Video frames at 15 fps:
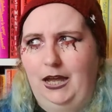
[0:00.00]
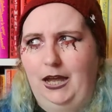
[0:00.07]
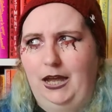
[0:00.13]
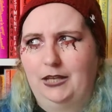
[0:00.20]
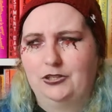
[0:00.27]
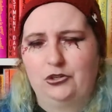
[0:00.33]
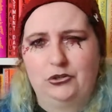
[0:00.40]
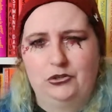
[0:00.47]

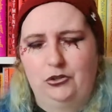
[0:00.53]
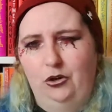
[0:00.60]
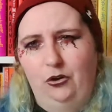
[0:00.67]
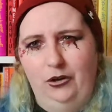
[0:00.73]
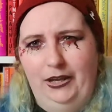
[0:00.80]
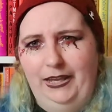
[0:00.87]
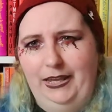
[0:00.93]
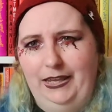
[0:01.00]
And
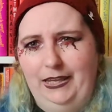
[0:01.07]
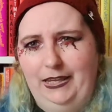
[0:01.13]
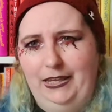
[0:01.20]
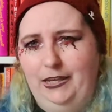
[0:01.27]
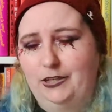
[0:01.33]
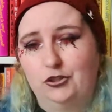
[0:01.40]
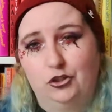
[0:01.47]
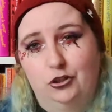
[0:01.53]
surely
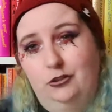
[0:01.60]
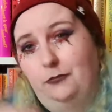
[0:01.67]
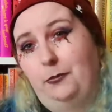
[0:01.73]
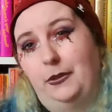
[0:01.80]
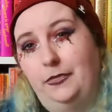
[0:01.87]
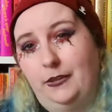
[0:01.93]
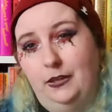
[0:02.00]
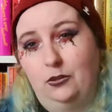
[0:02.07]
it should have
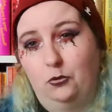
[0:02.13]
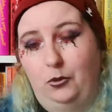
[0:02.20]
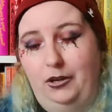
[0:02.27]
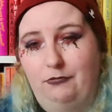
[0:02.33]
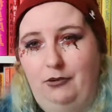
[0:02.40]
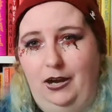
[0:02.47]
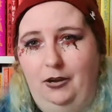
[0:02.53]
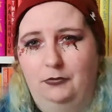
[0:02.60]
been the other way
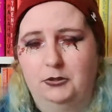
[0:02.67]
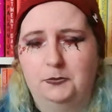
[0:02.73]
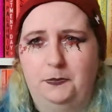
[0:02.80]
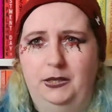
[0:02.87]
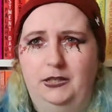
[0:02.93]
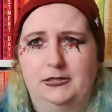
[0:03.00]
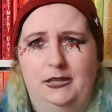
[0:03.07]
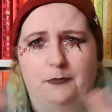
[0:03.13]
round,
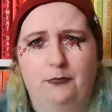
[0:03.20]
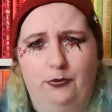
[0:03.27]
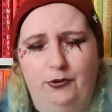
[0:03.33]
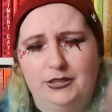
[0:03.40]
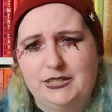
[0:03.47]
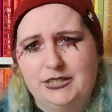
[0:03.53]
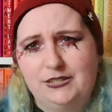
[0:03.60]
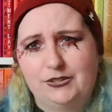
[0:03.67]
because I'm
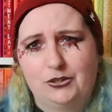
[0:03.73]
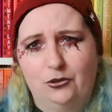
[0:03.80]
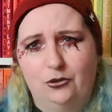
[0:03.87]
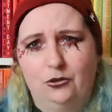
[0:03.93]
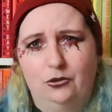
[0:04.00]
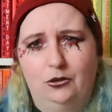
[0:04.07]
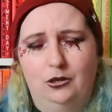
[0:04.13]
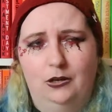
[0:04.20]
pretty
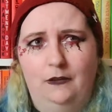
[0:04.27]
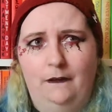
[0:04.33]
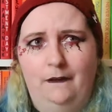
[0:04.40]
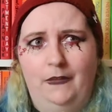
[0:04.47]
sure